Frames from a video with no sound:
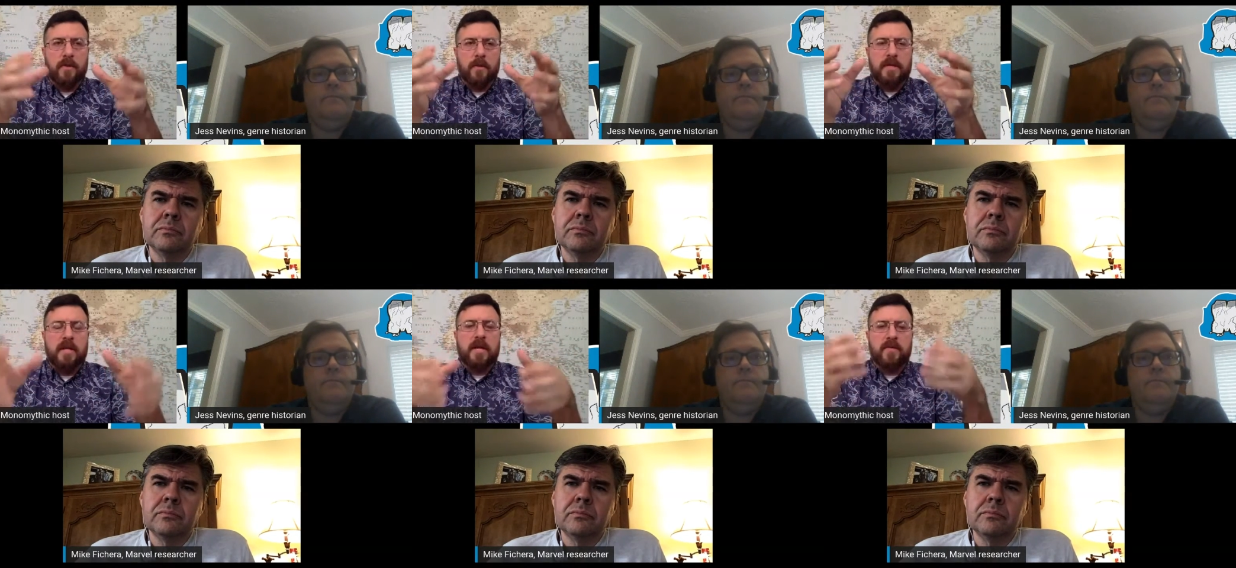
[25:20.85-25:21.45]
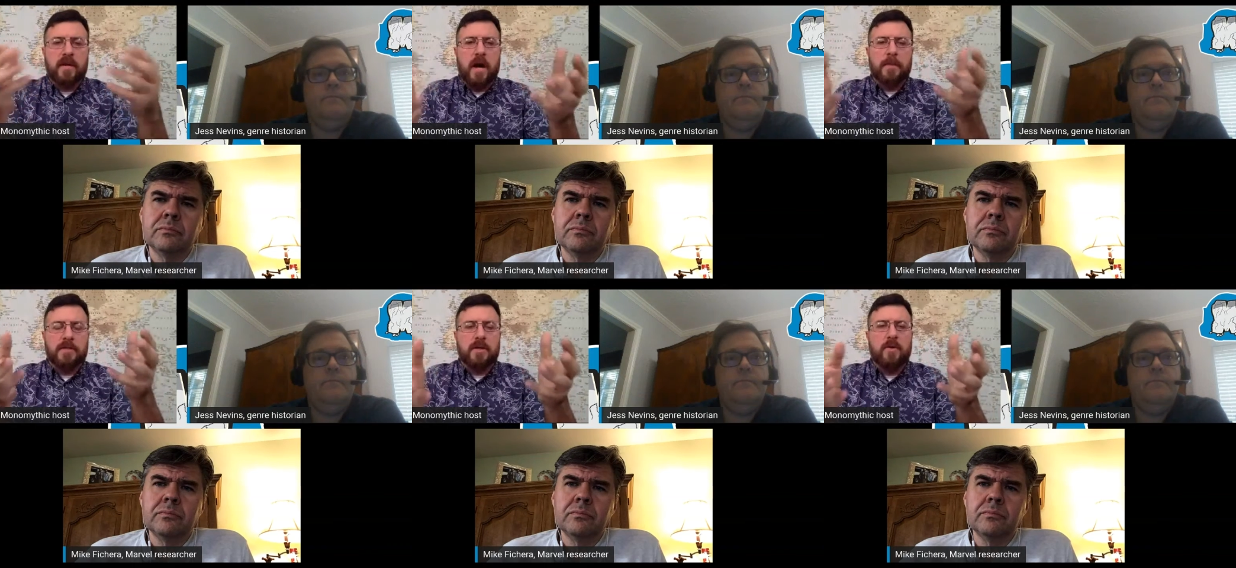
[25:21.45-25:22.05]
Speaker 1: the beginning of the
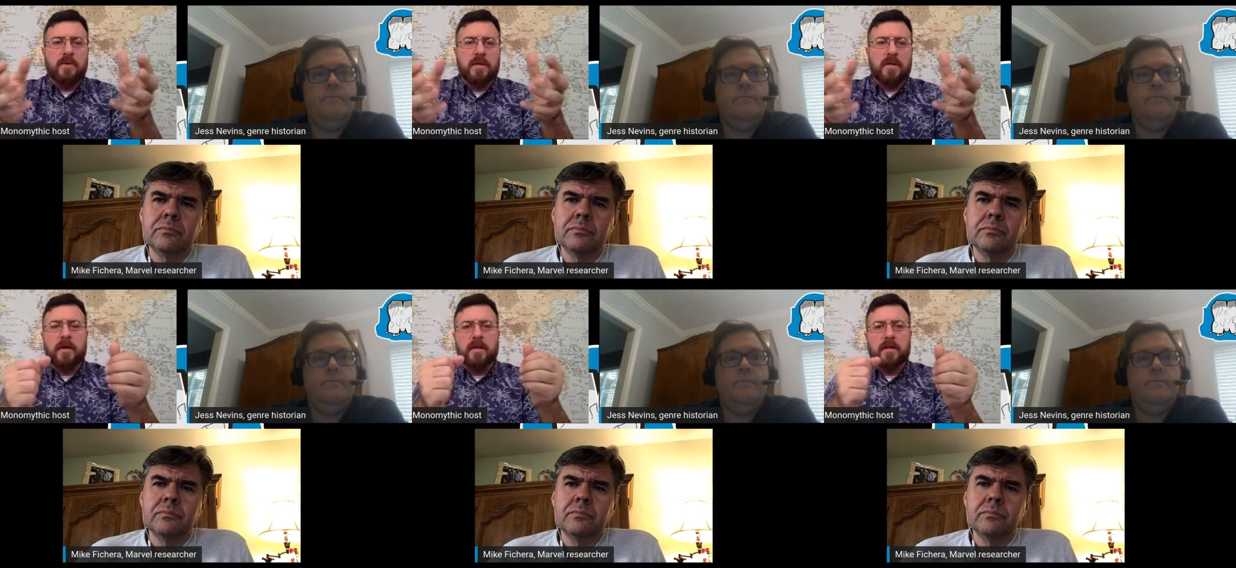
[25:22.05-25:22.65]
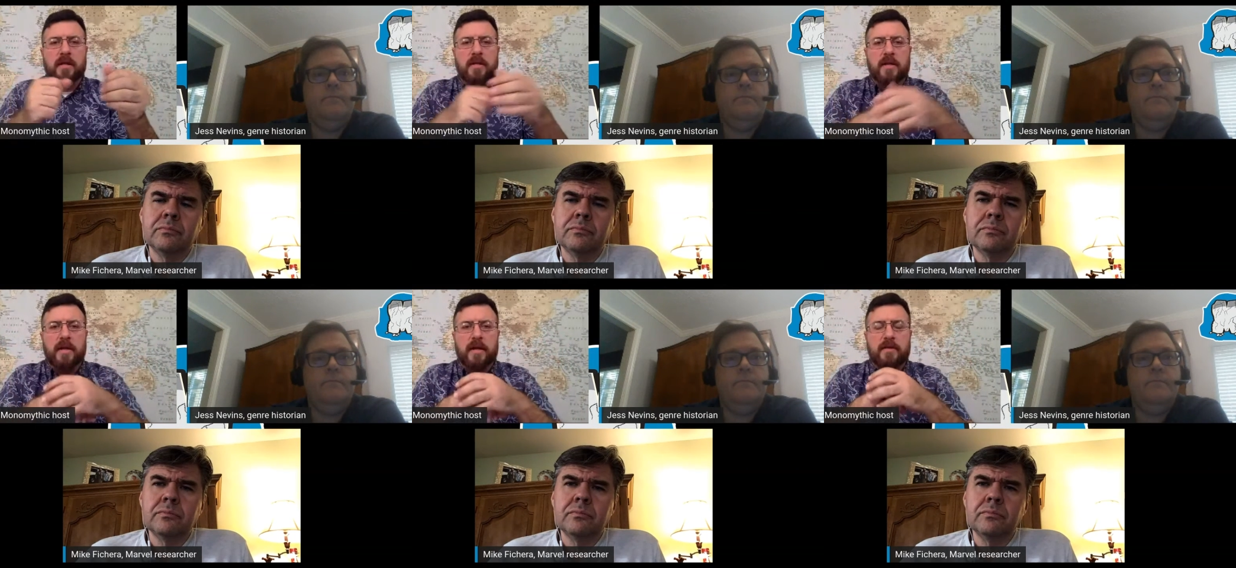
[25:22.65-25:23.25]
comics code came in
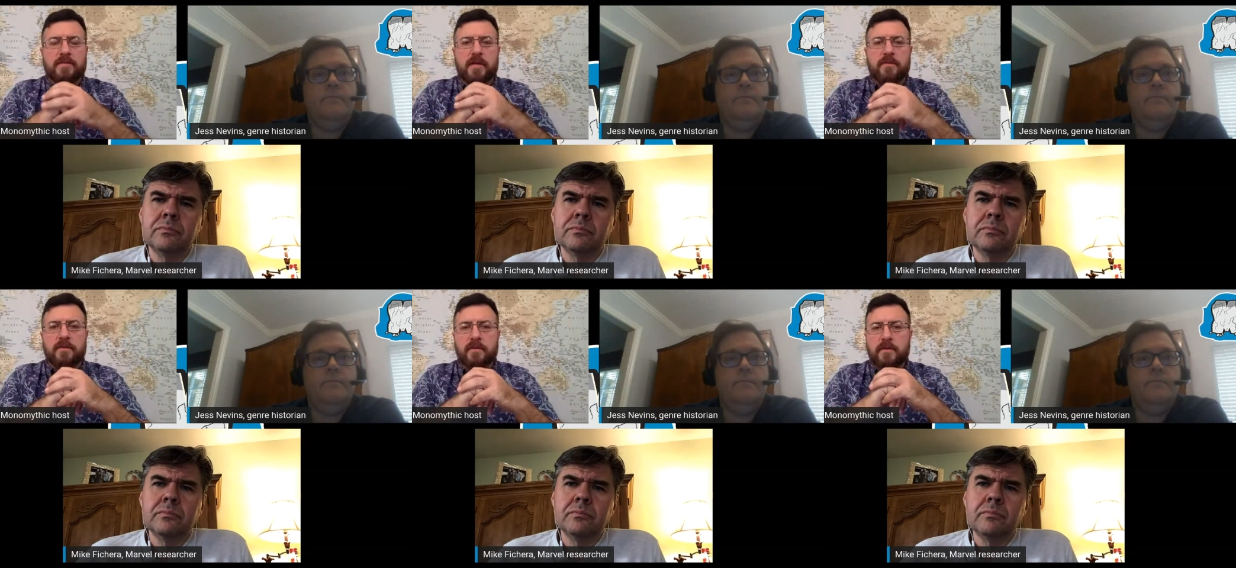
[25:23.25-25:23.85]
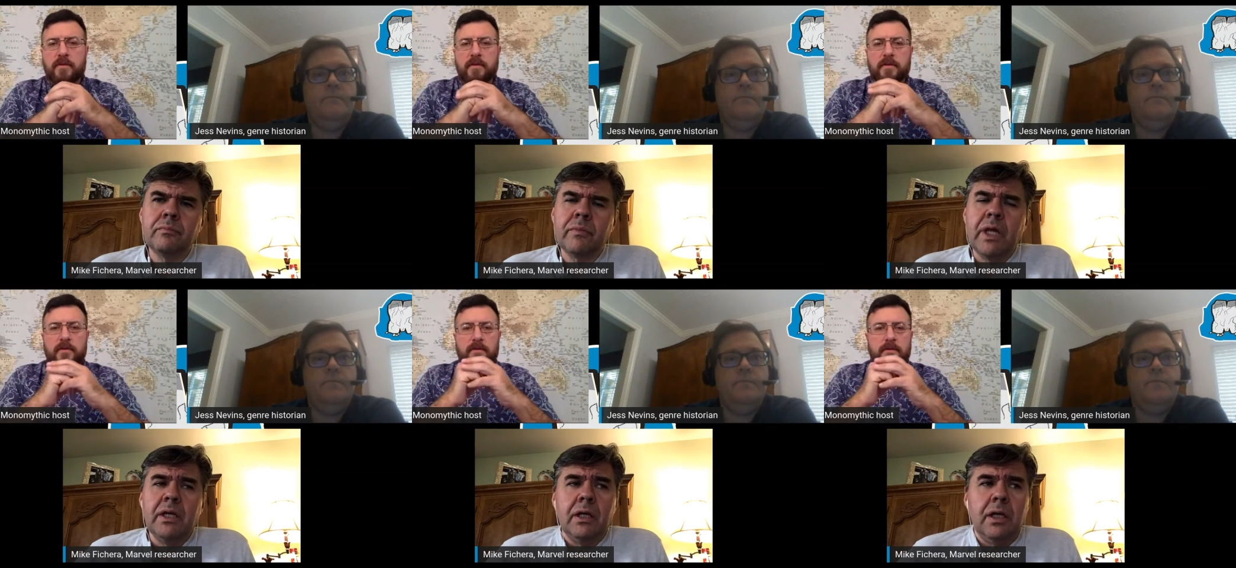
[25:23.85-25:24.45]
and, and that kind of stuff?
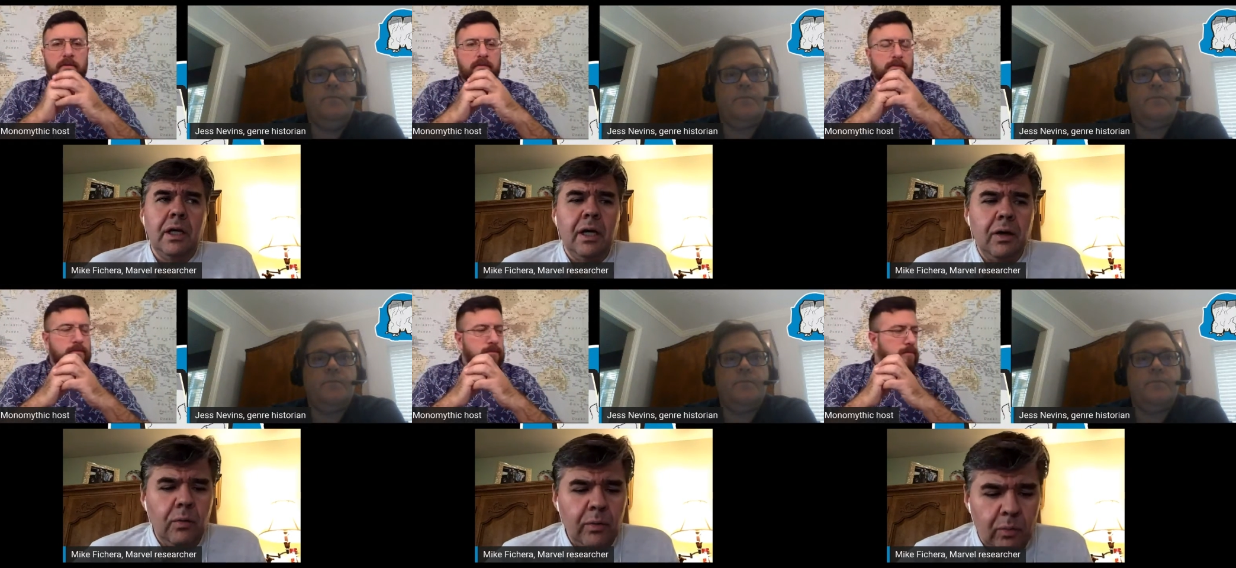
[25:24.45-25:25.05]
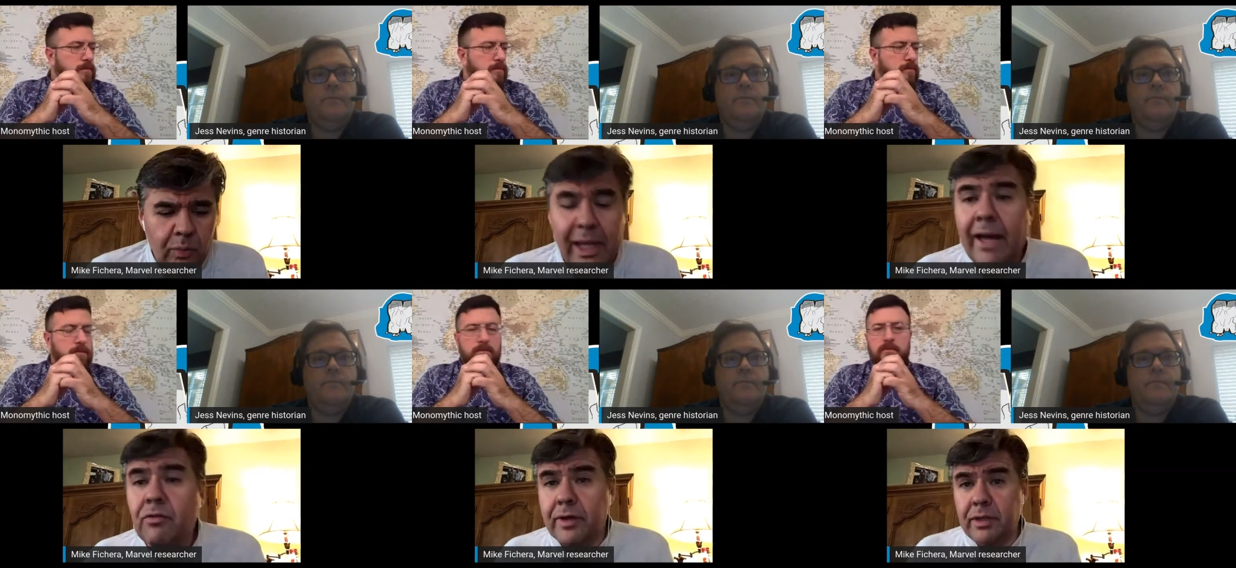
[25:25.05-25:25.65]
Speaker 2: Well, I
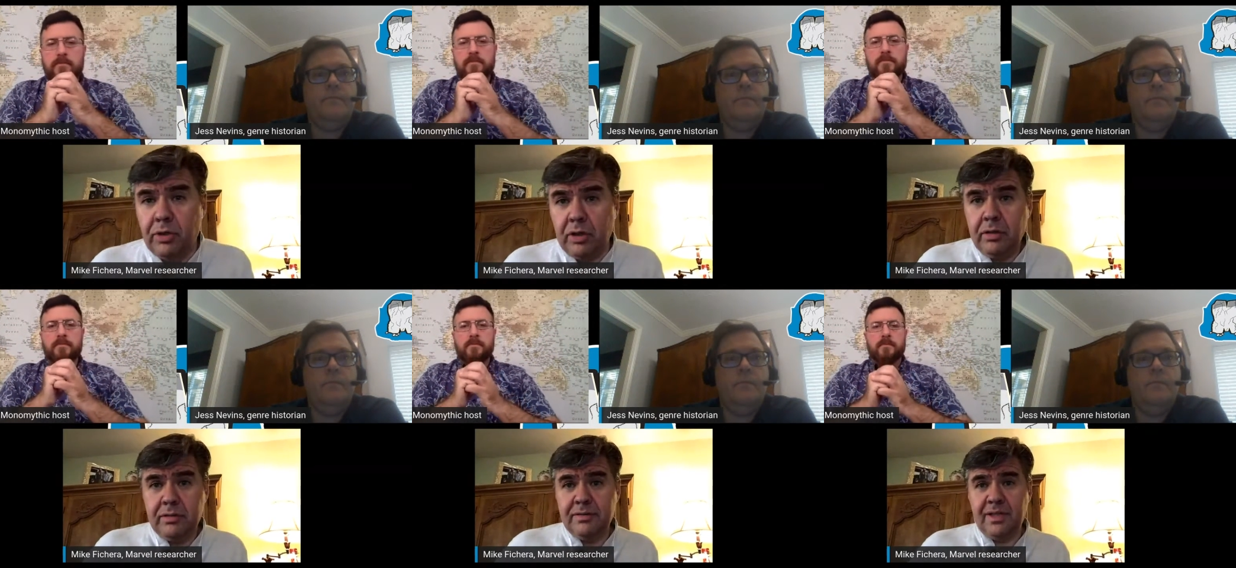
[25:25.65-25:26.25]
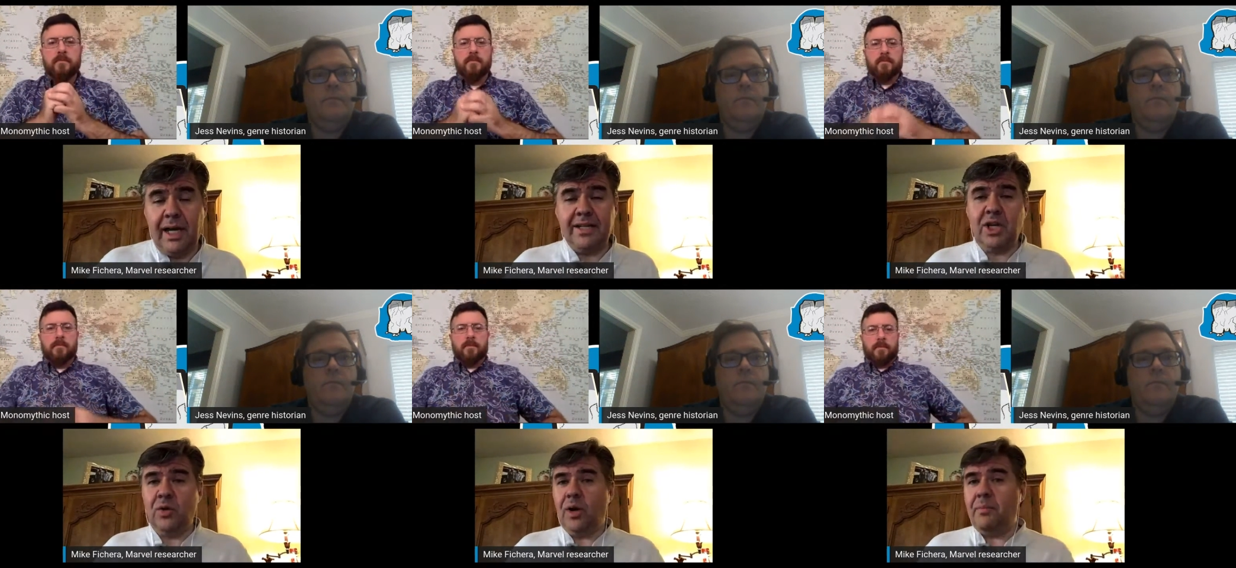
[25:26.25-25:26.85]
haven't read the book. I
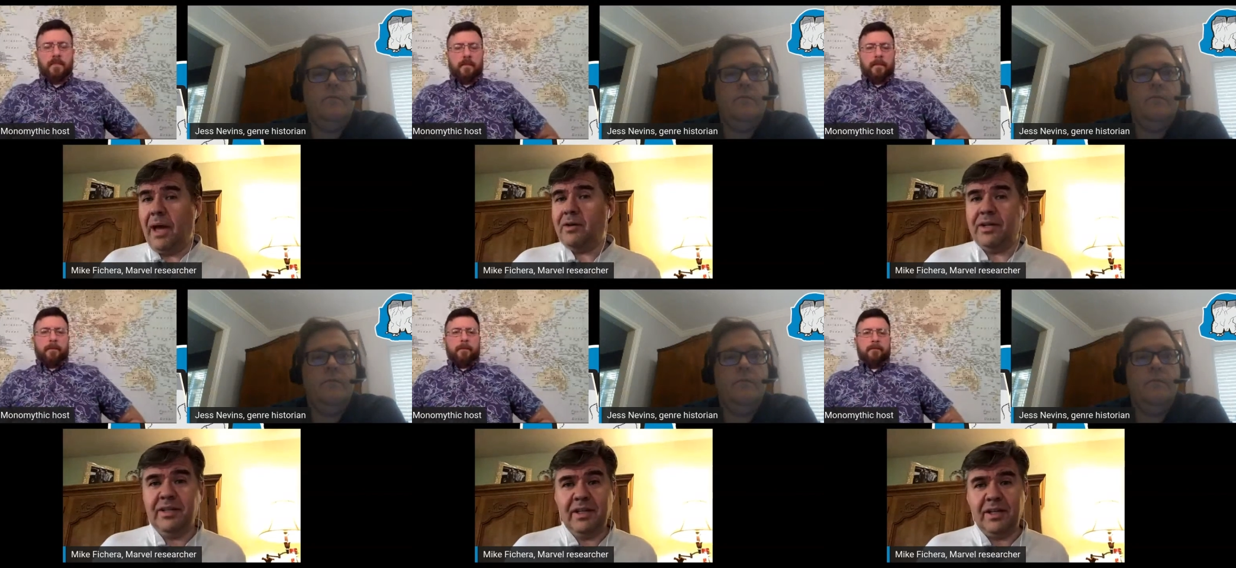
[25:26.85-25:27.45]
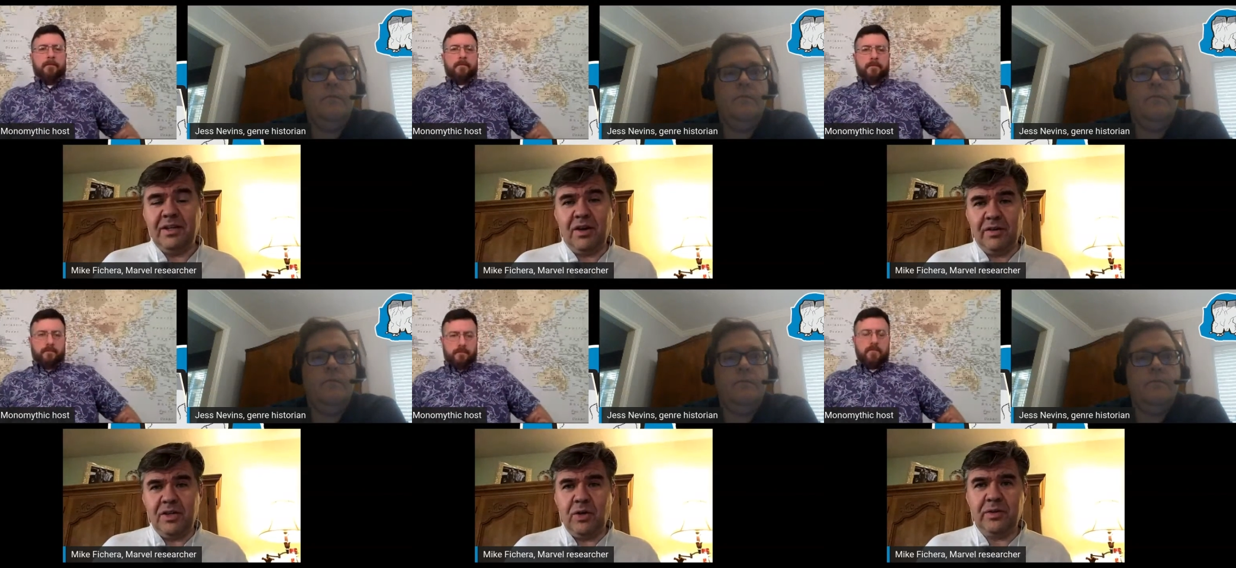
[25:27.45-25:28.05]
know about it, and I know,
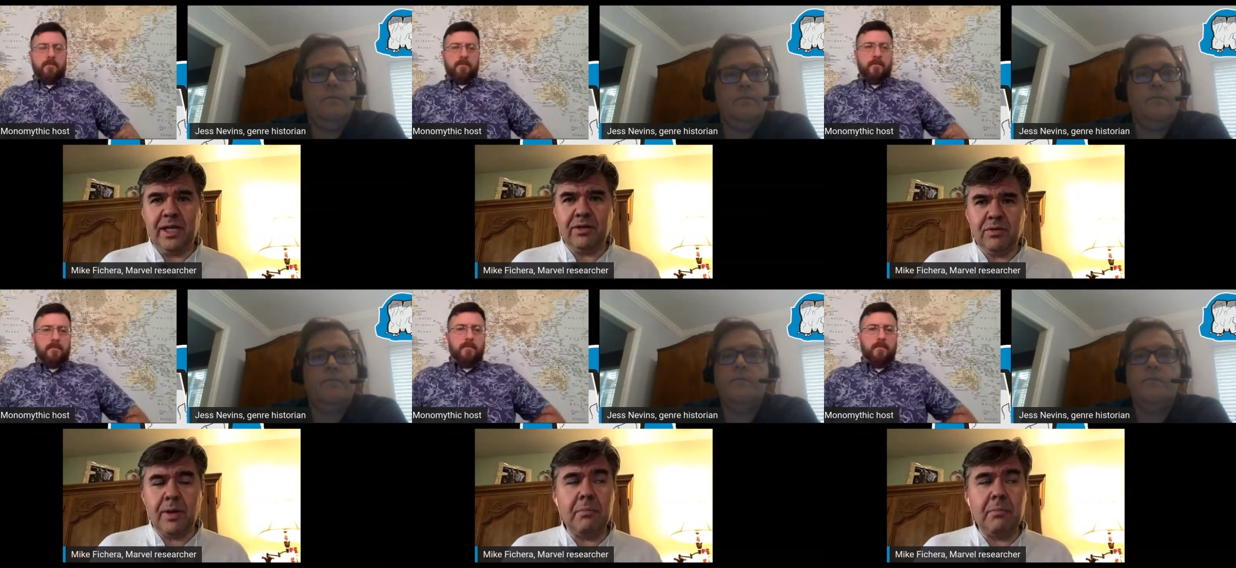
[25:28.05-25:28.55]
I know the the